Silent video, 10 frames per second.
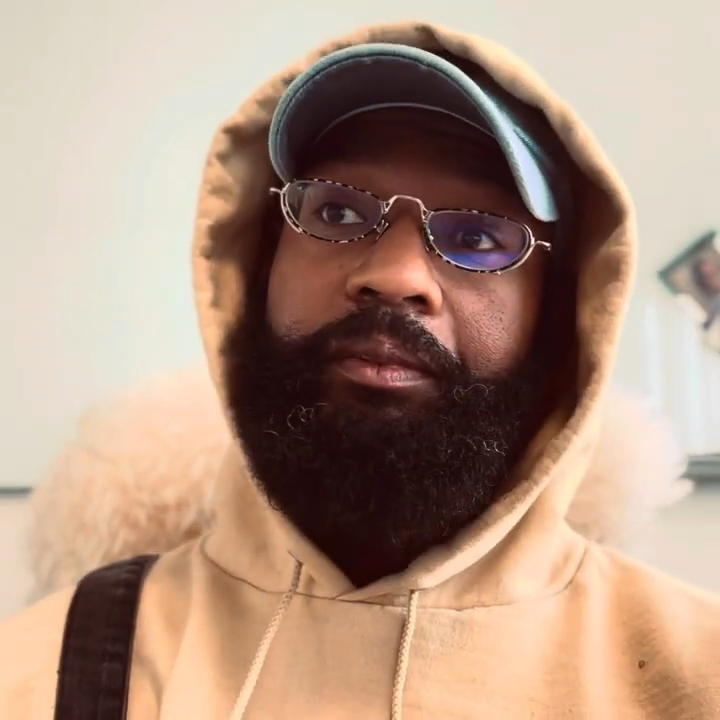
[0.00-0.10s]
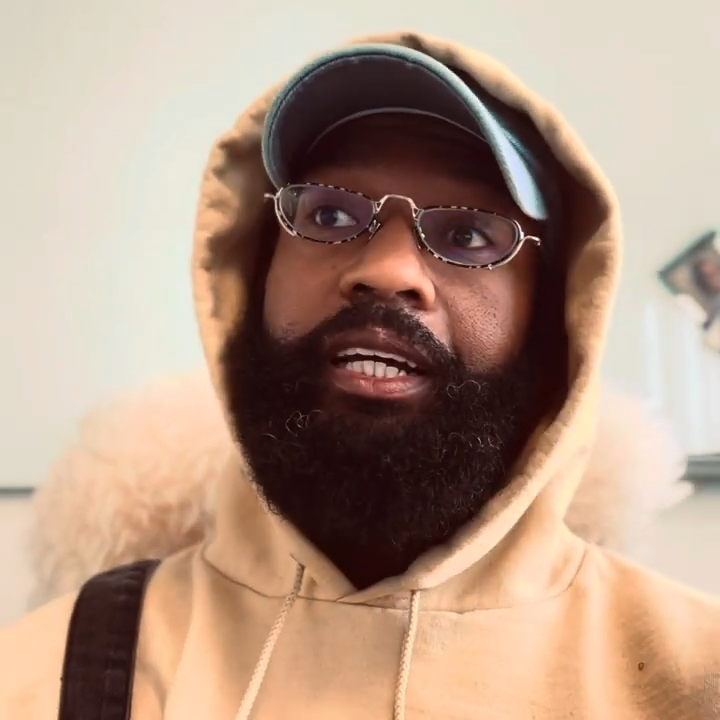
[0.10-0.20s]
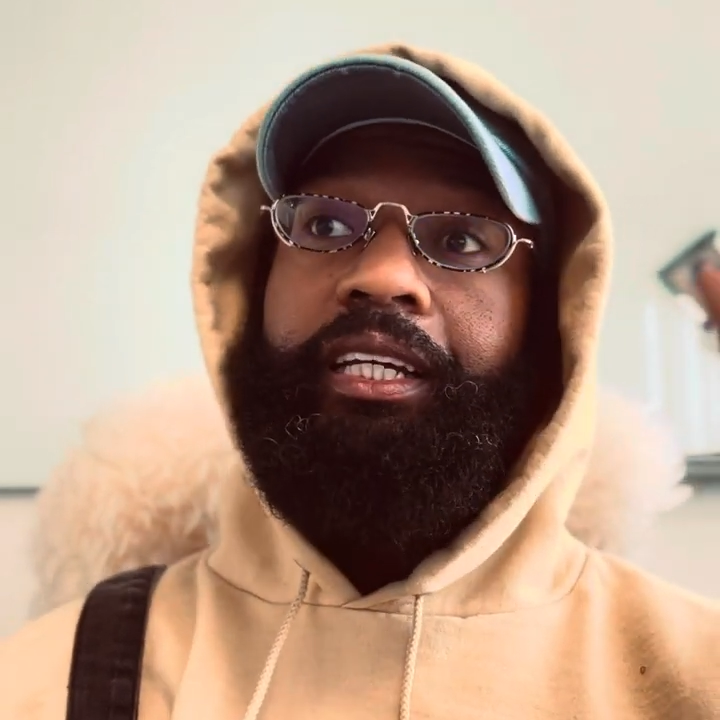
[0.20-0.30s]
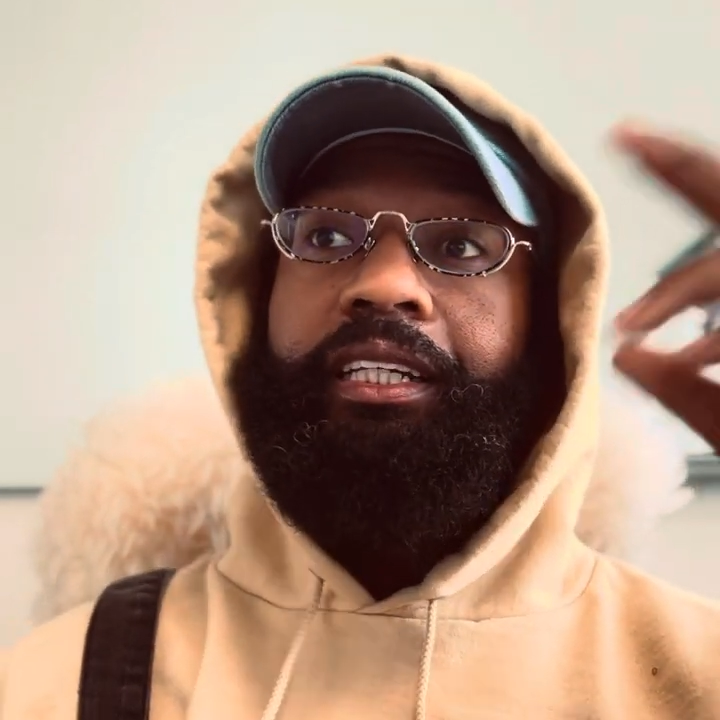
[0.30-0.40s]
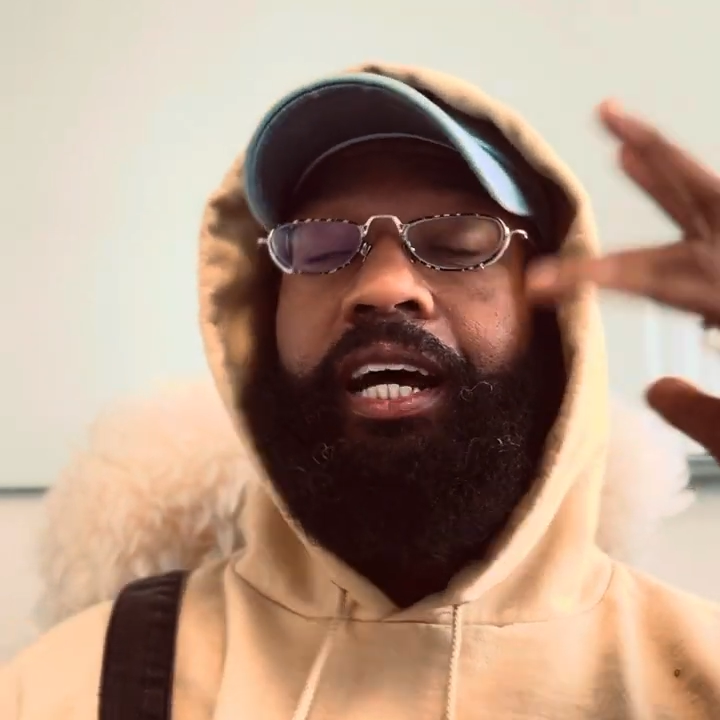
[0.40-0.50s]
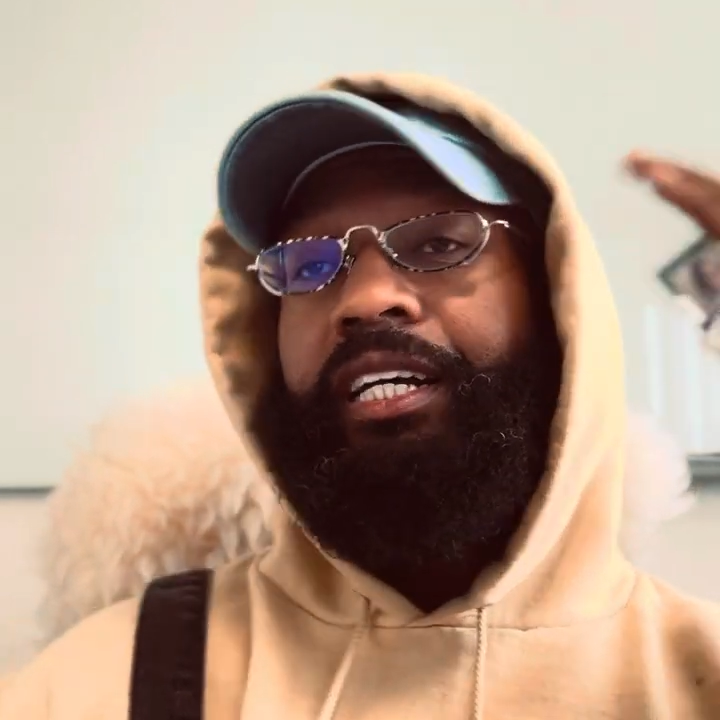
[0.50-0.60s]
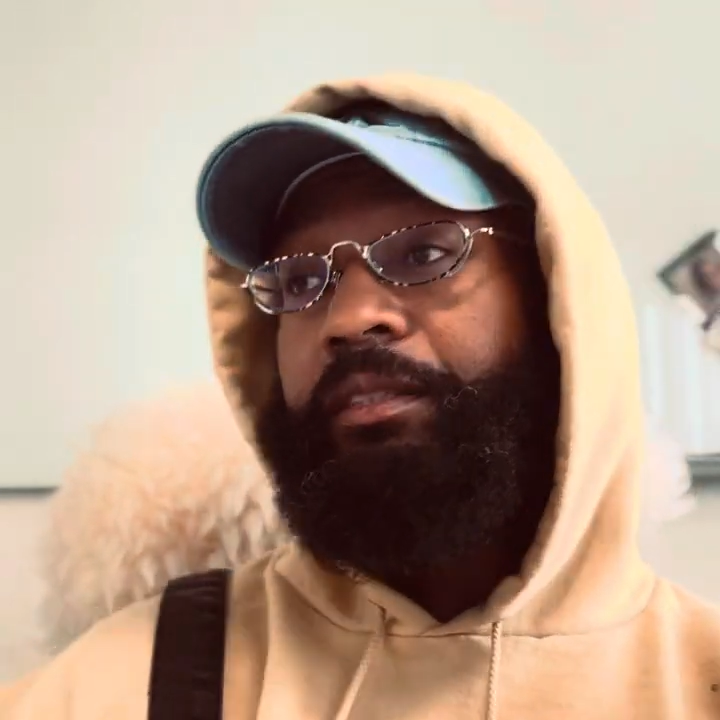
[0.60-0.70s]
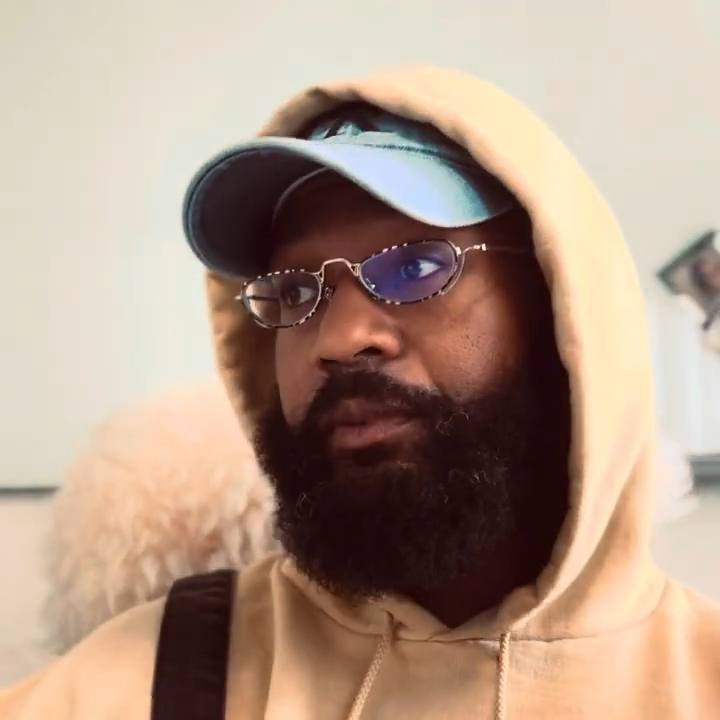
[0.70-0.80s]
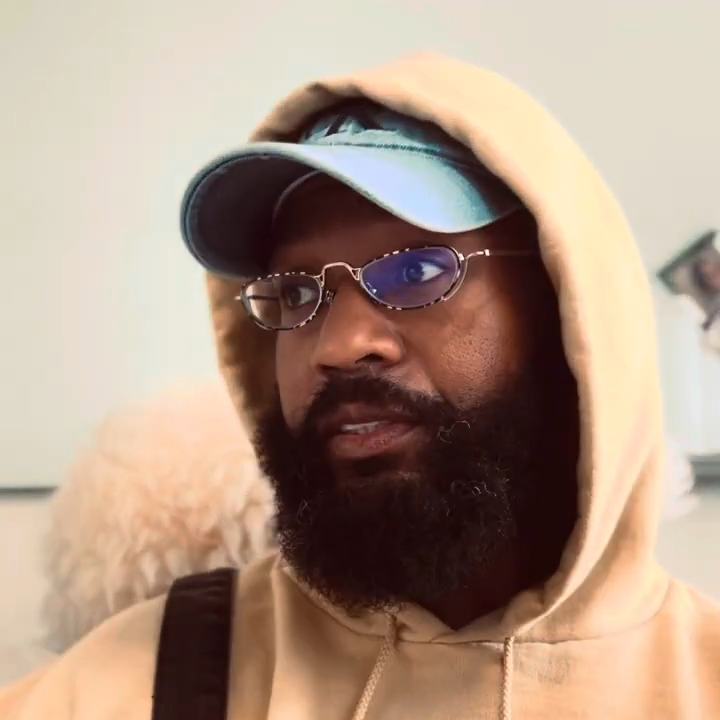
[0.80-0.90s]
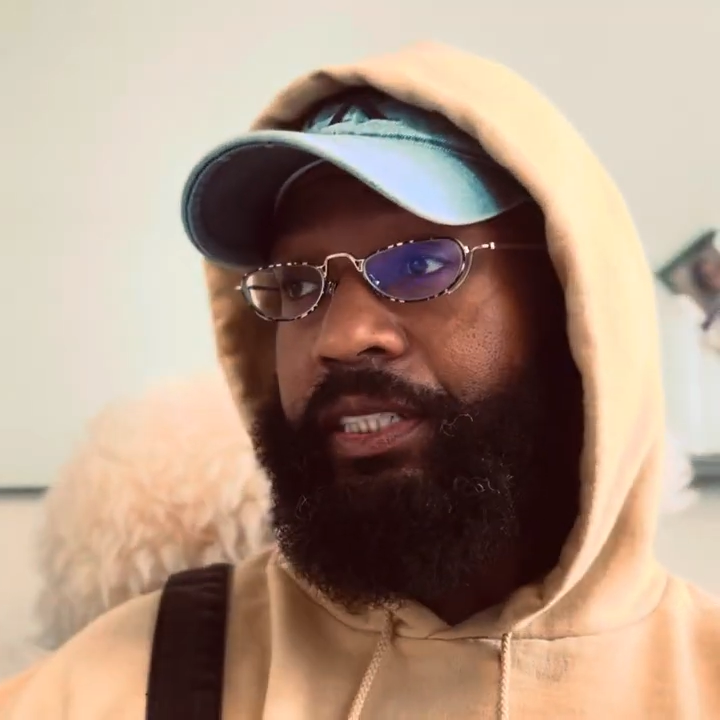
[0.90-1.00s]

like in hospital